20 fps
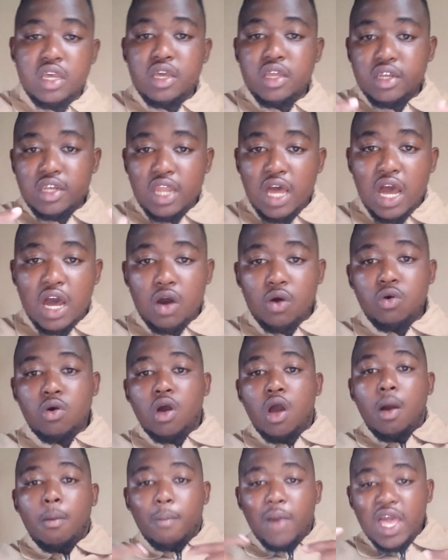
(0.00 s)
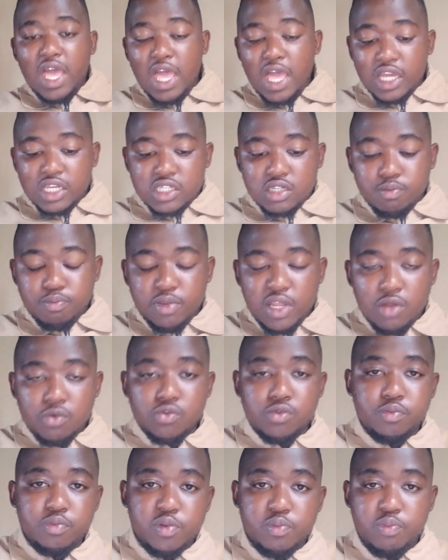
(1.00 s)
Now, my action plan
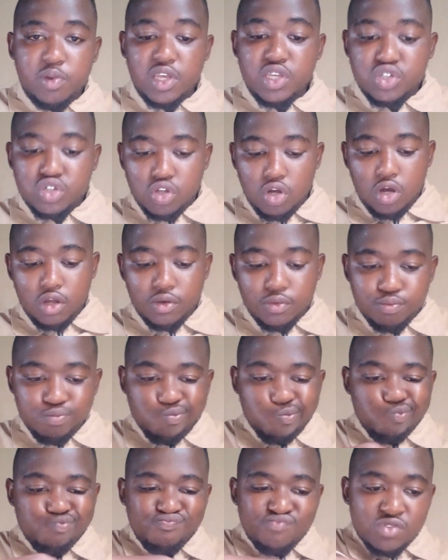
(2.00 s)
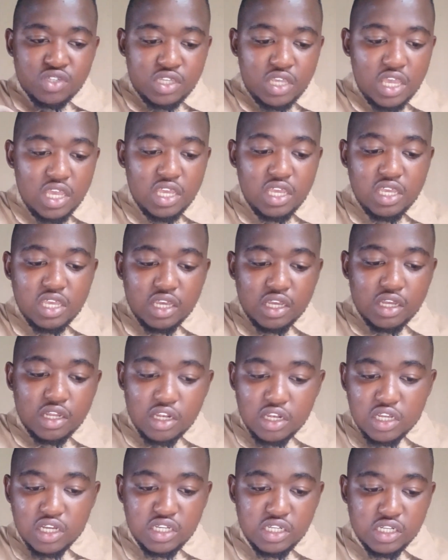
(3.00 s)
would be based on taking
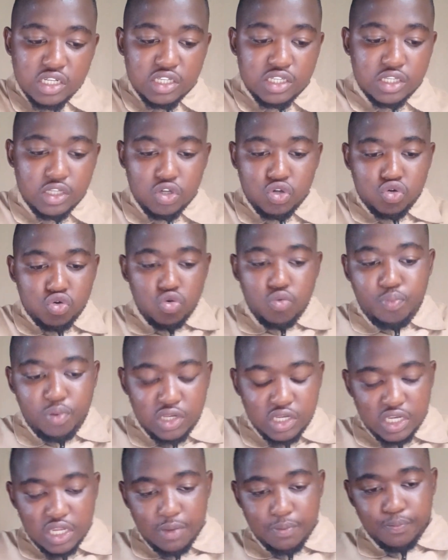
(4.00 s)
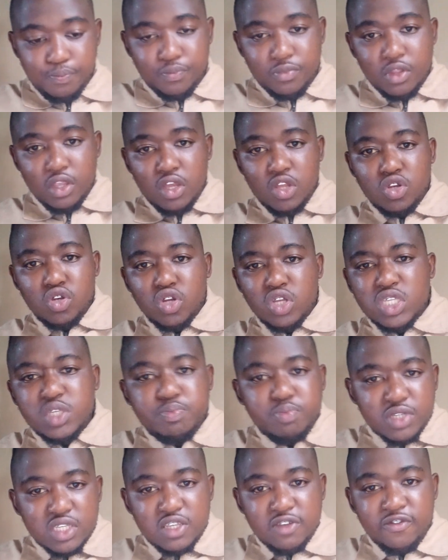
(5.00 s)
learners, grouping them, not
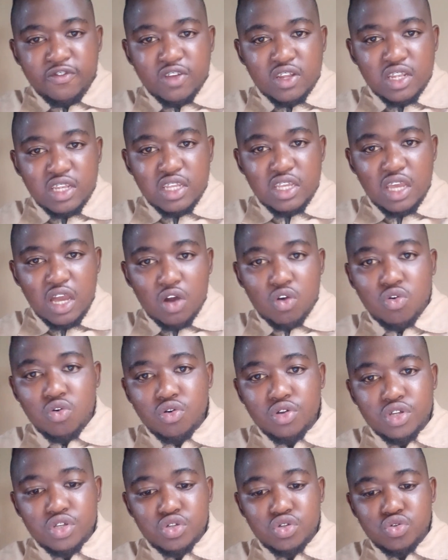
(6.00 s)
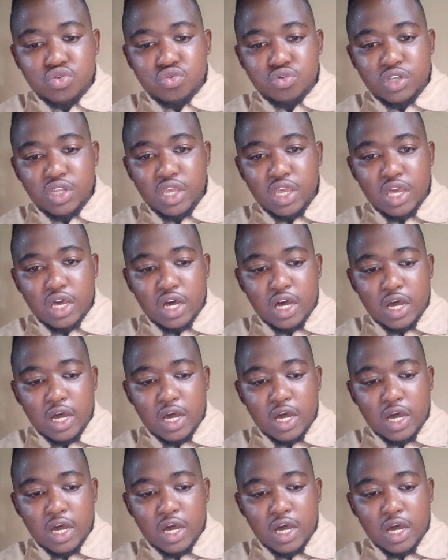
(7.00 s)
specifically according to their